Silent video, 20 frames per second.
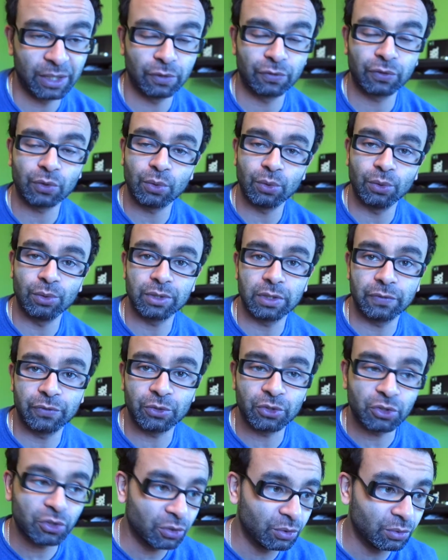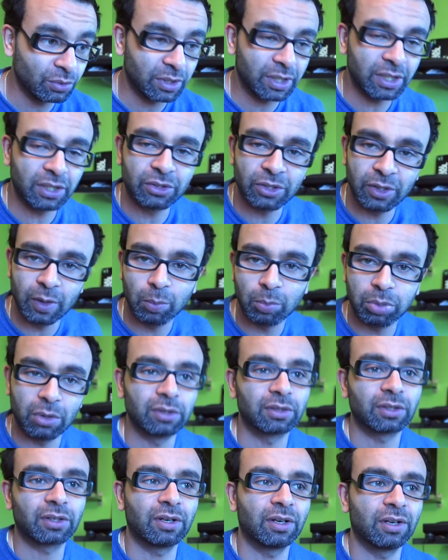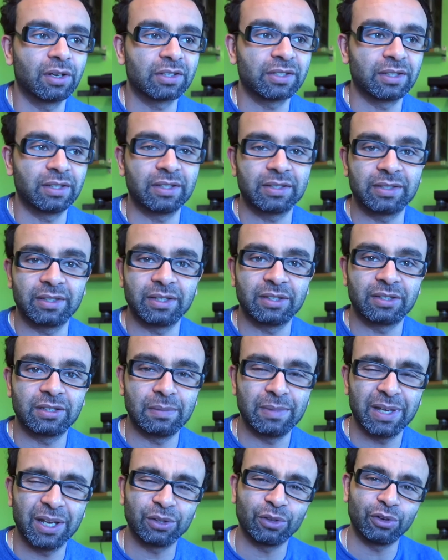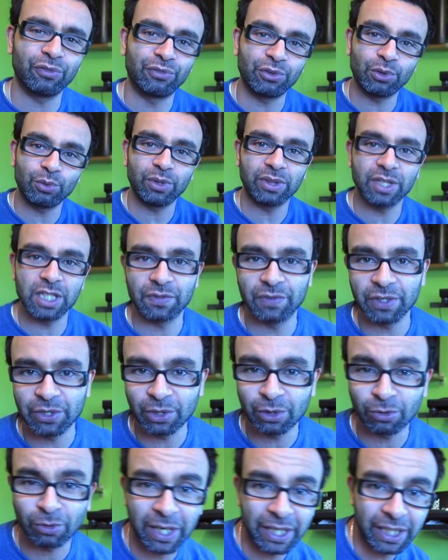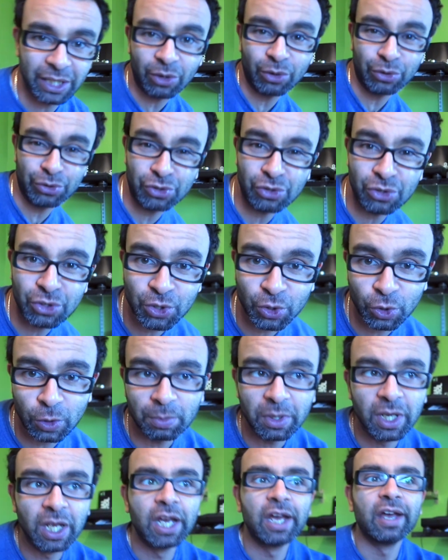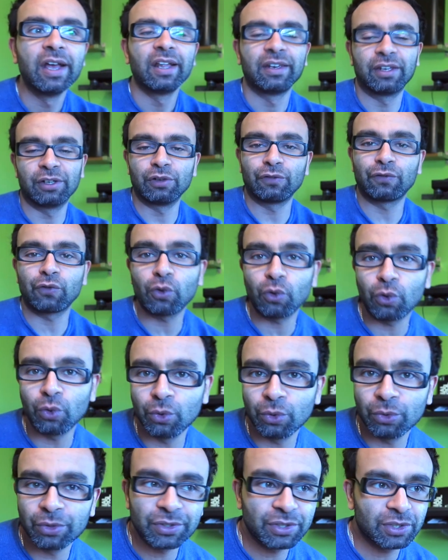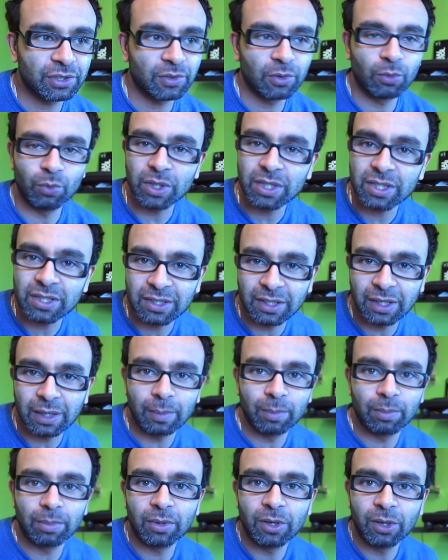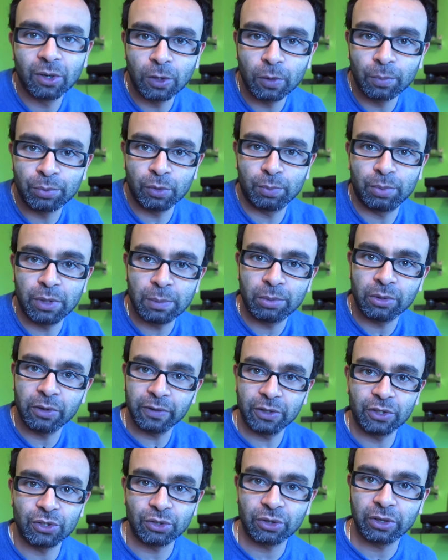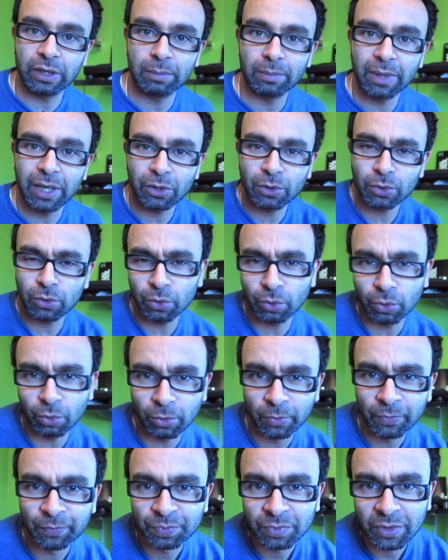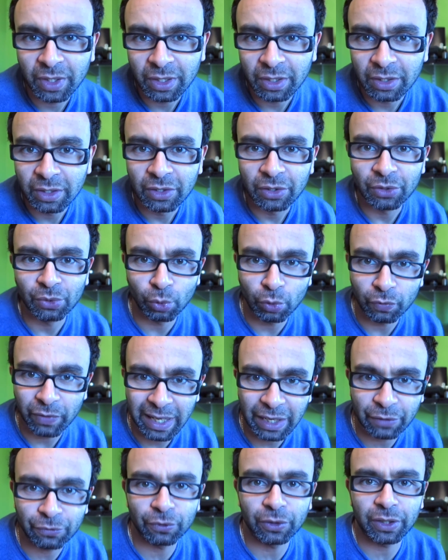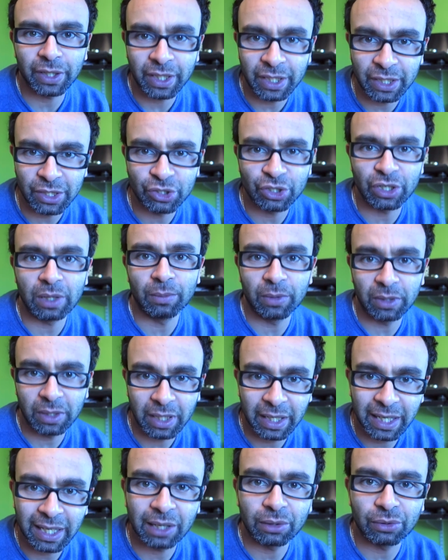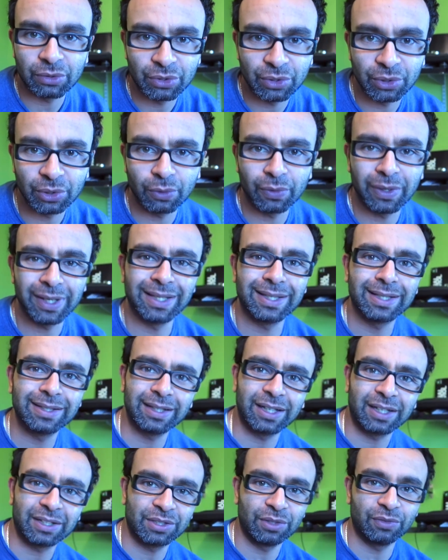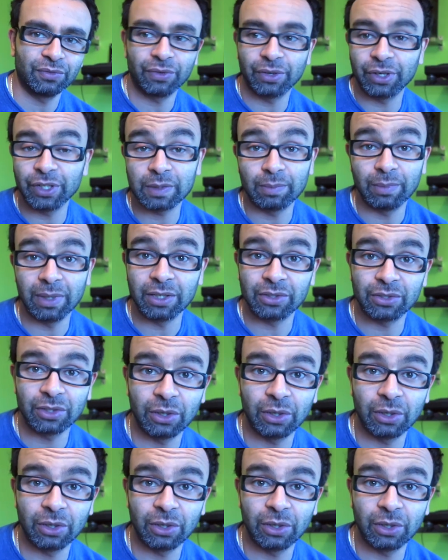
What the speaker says: And of course, if you're tuned into the podcast, listening to me and not viewing this video right now on YouTube, then of course, what's up? Hope you people are enjoying my cool North African, Gemini, Algerian, sexy voice, man.